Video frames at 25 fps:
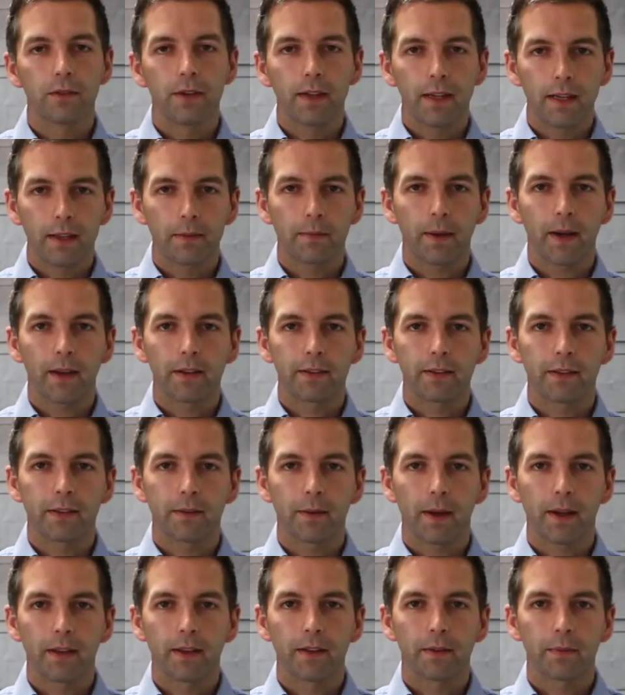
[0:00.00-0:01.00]
really passionate
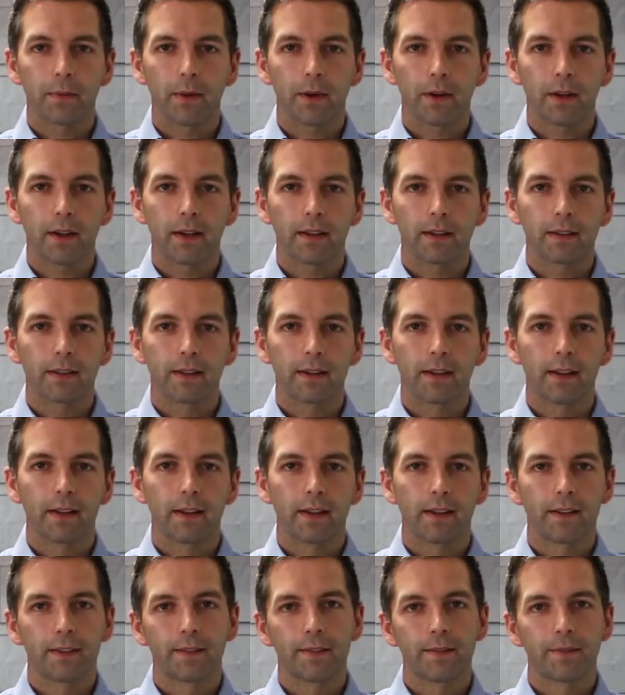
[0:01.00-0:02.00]
about this product.
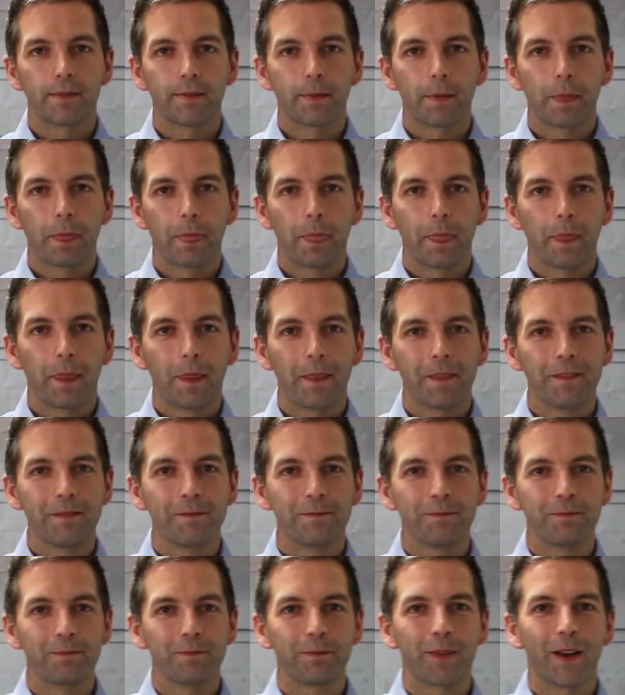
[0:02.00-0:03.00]

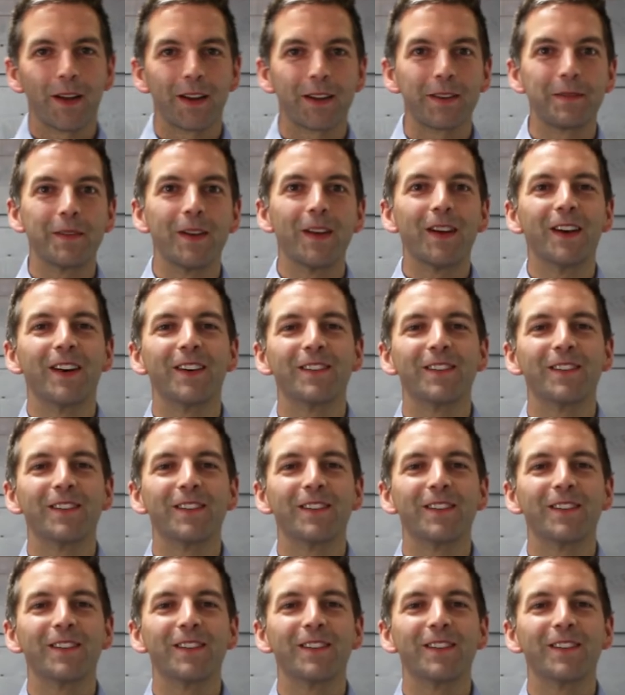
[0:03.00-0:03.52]
Bloody blah.